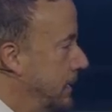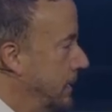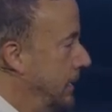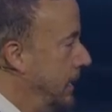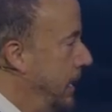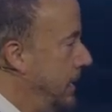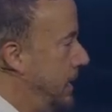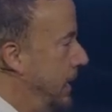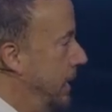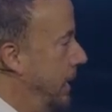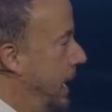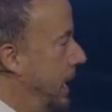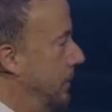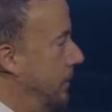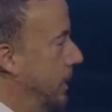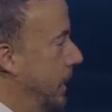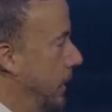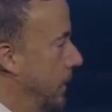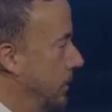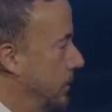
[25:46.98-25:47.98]
God said, let
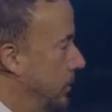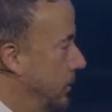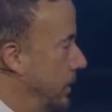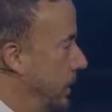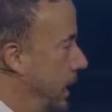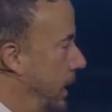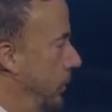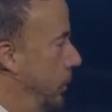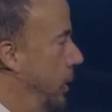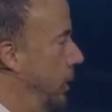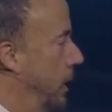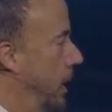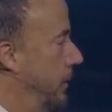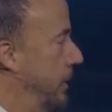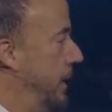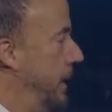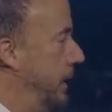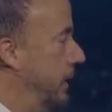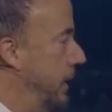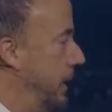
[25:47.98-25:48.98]
them go. We're going to
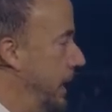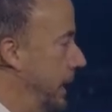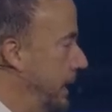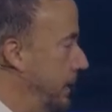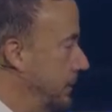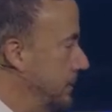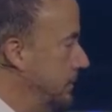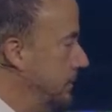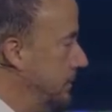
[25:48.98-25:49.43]
have a dinner date.